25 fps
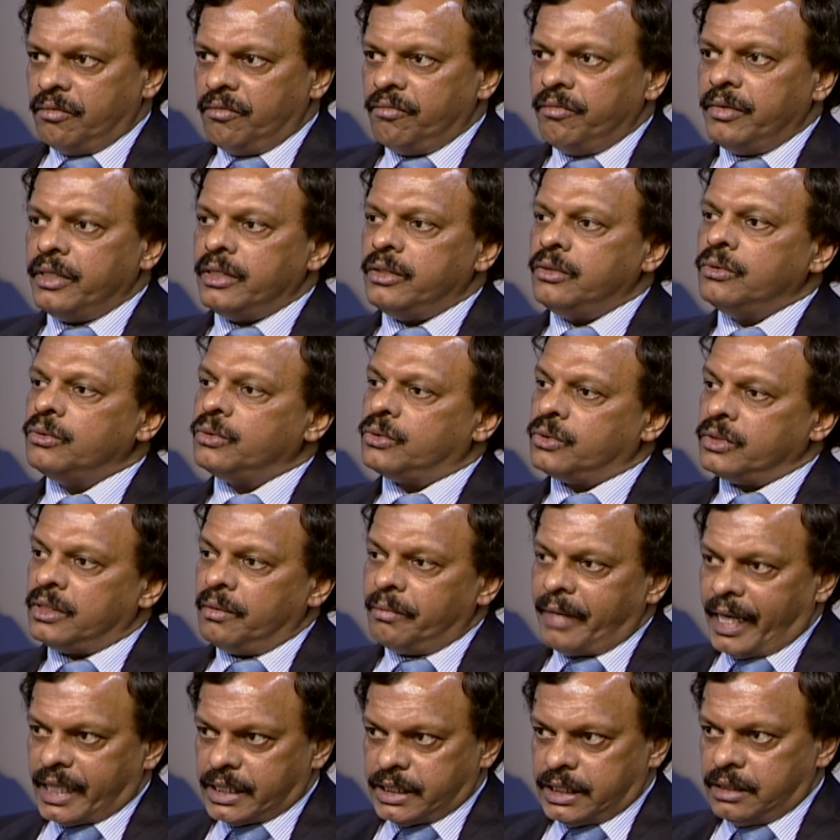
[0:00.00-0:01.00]
we do to the
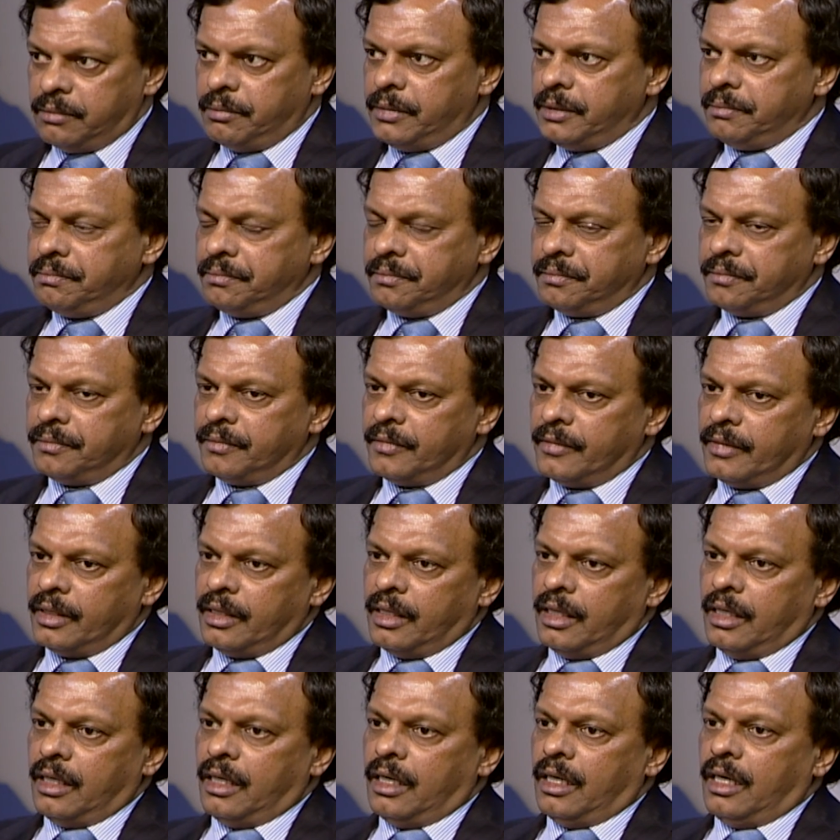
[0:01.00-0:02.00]
maximum,
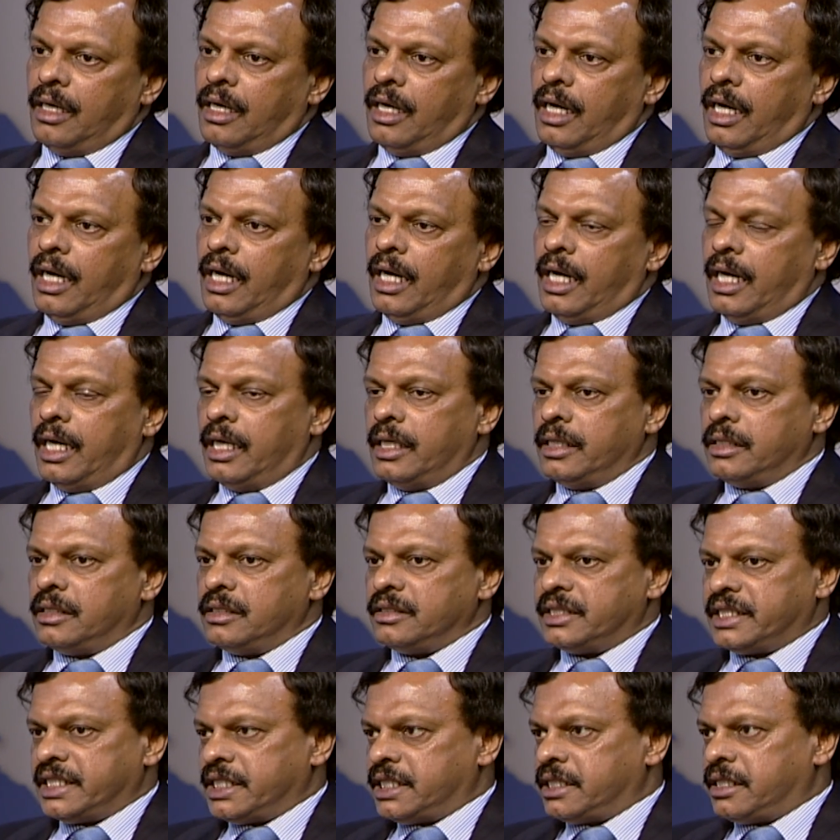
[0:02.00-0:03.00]
and
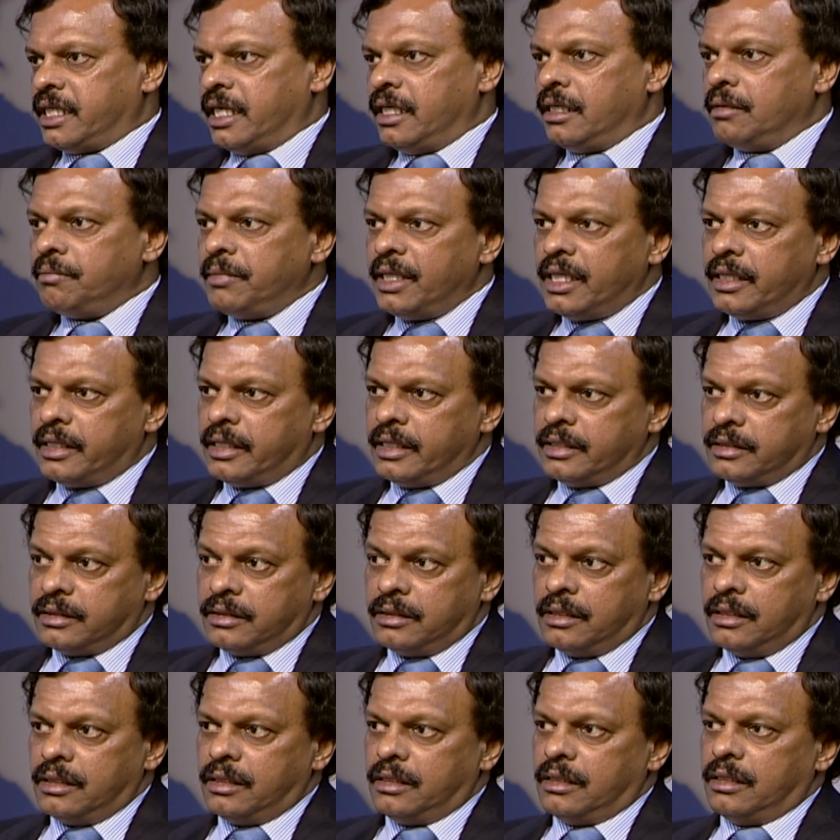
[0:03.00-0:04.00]
sustainability is
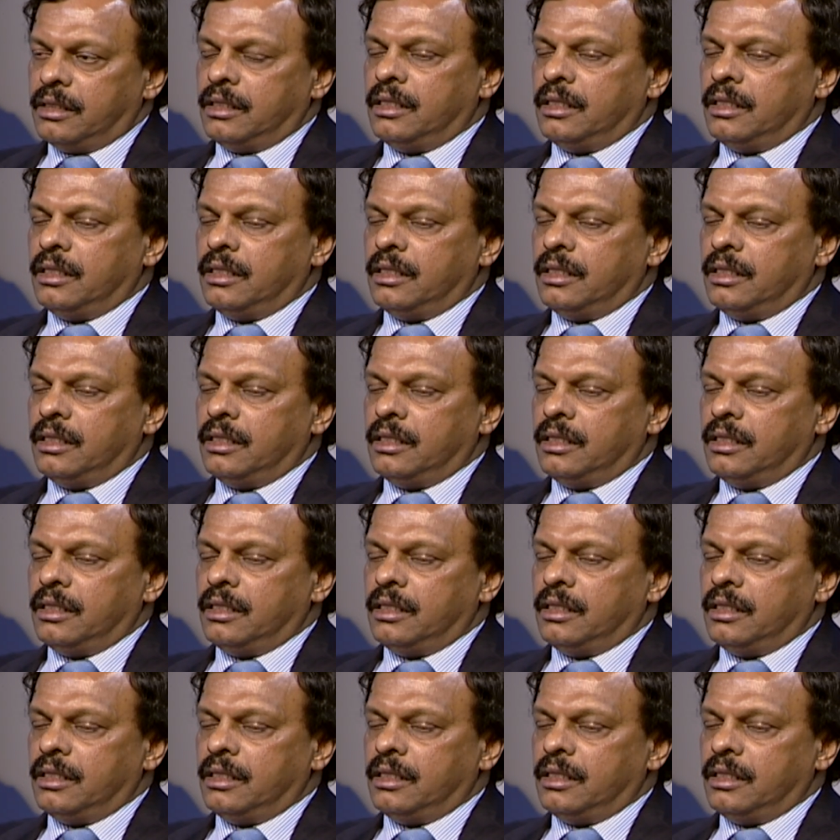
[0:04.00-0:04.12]
the